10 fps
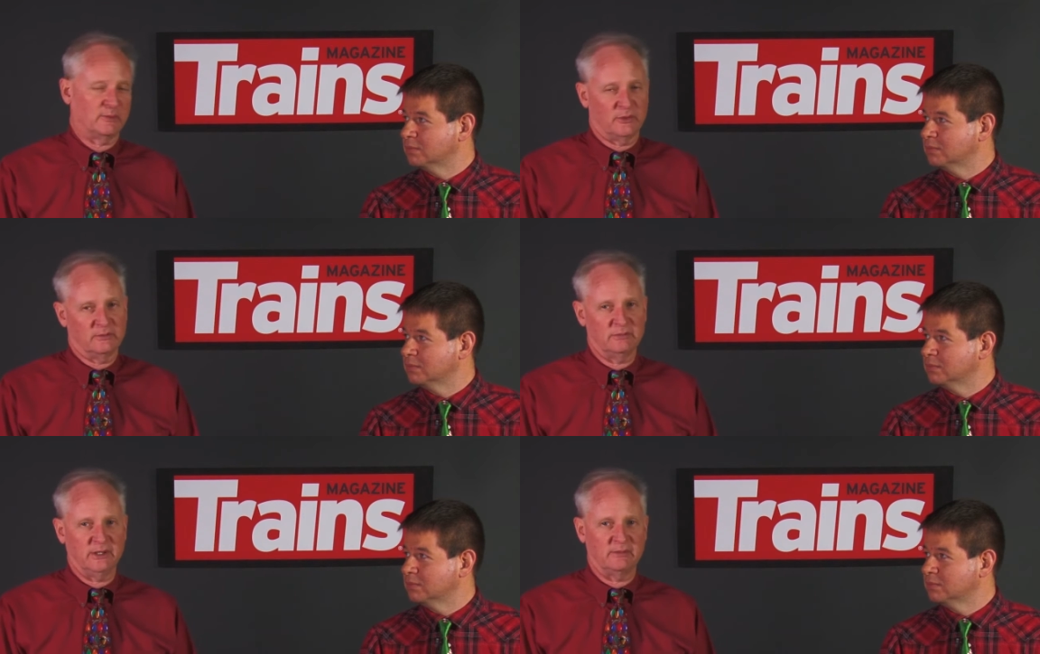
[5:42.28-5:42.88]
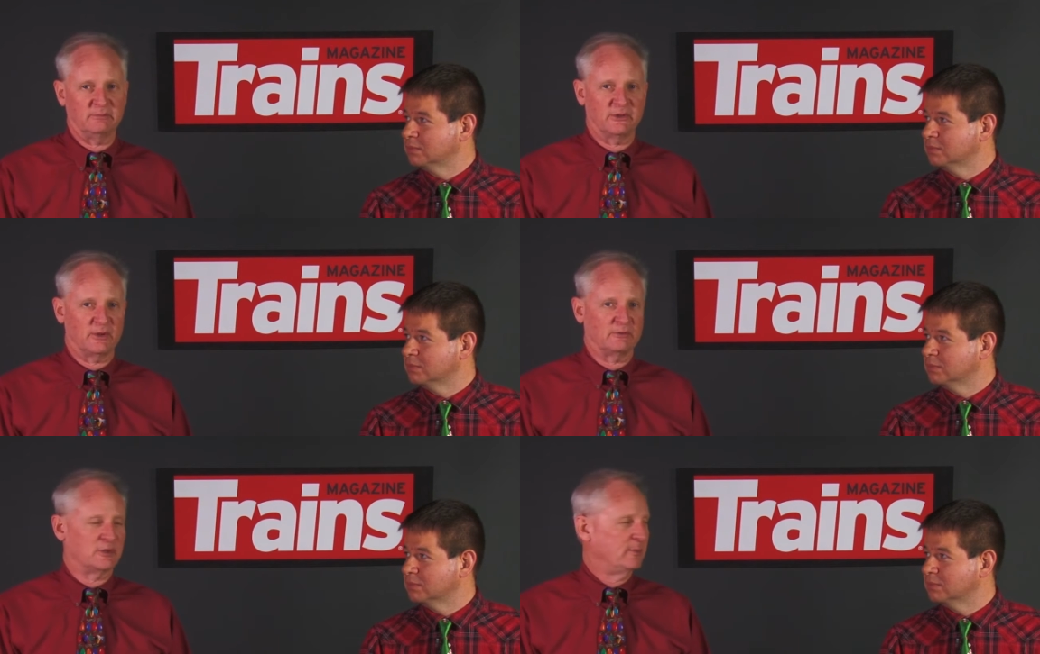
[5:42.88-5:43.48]
Speaker 1: them, or
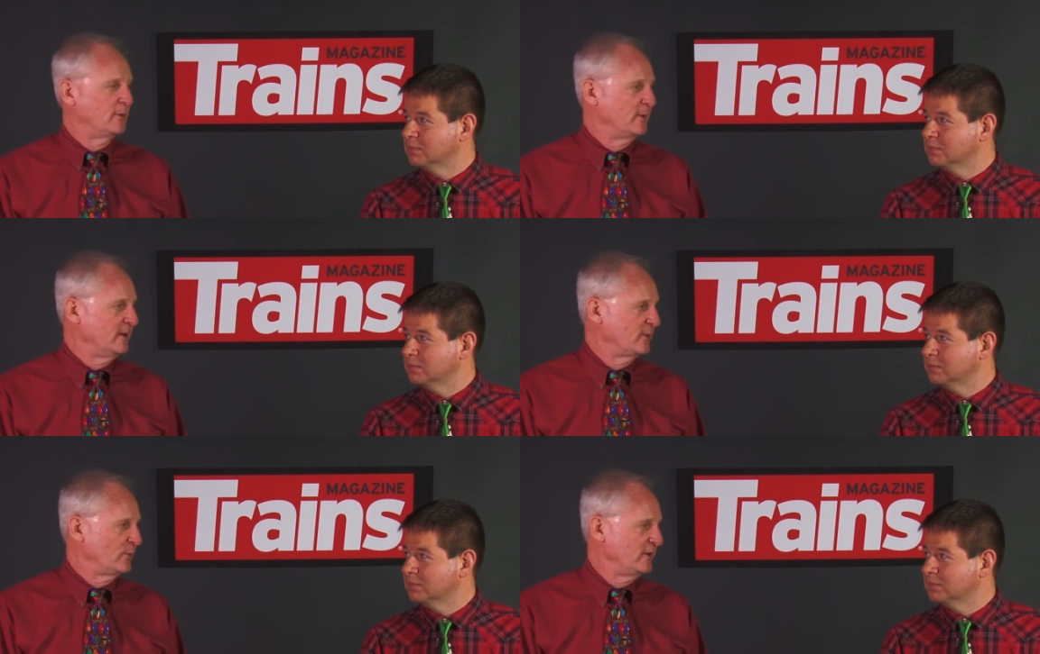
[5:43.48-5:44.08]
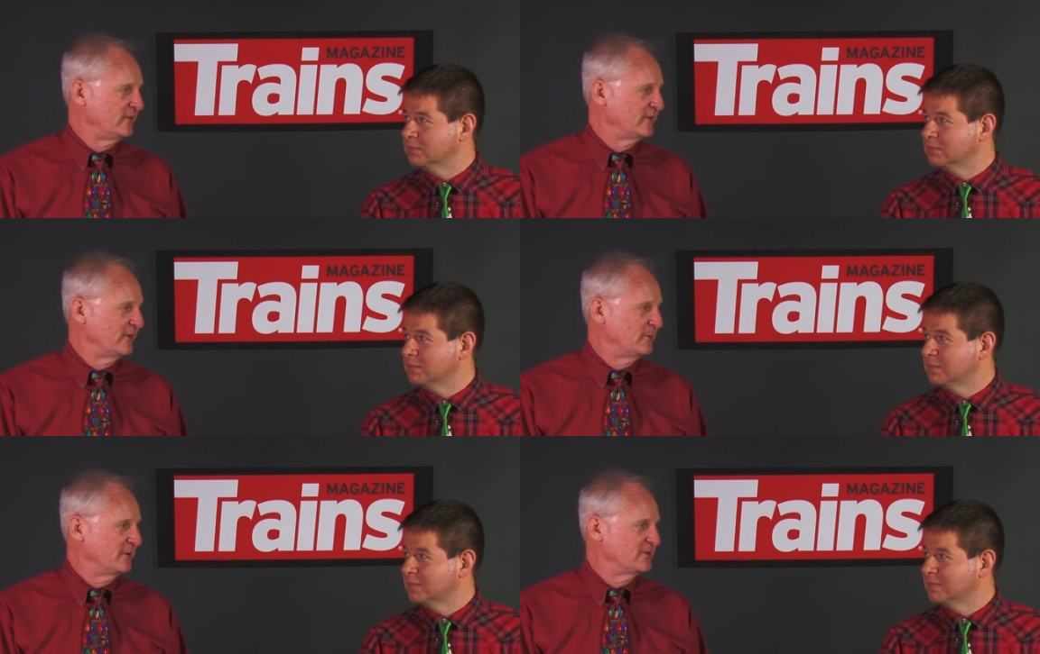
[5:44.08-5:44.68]
start chipping away at the rest
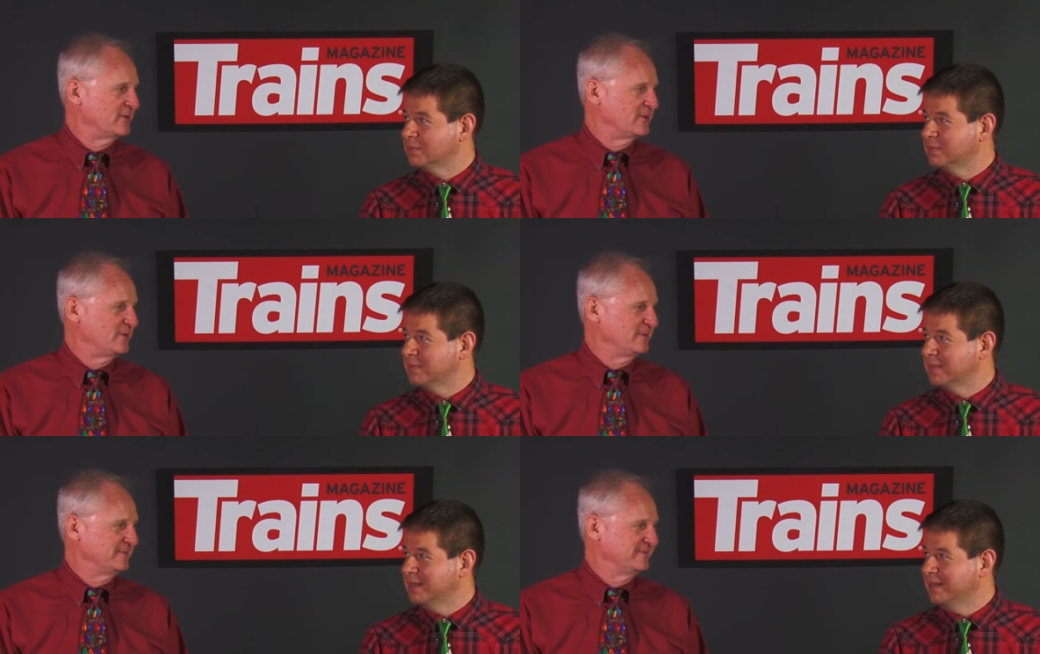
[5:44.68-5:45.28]
and see what you can do.